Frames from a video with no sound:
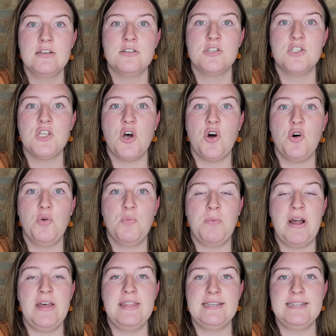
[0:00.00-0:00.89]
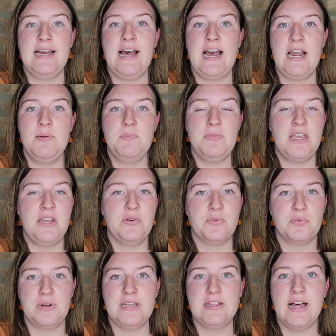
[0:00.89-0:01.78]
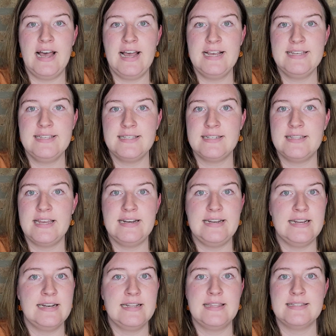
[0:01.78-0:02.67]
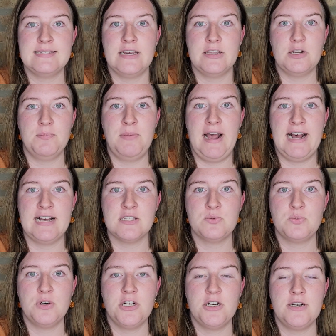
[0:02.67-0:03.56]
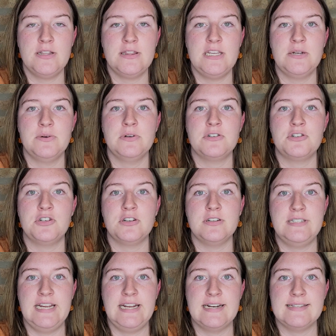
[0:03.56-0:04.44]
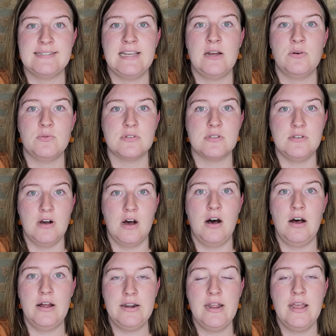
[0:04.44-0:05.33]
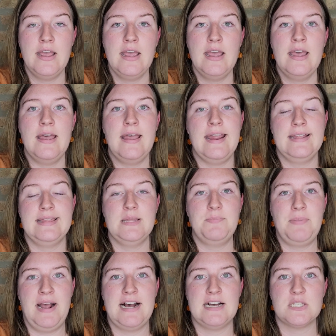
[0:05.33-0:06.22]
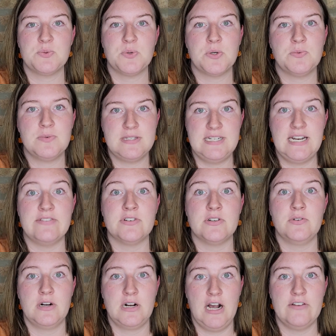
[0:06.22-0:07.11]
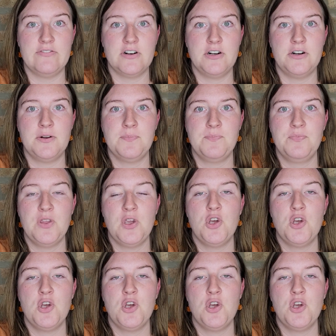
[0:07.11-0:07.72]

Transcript: So by the time they realized they needed this other password, the original data set was gone and the password was never recovered.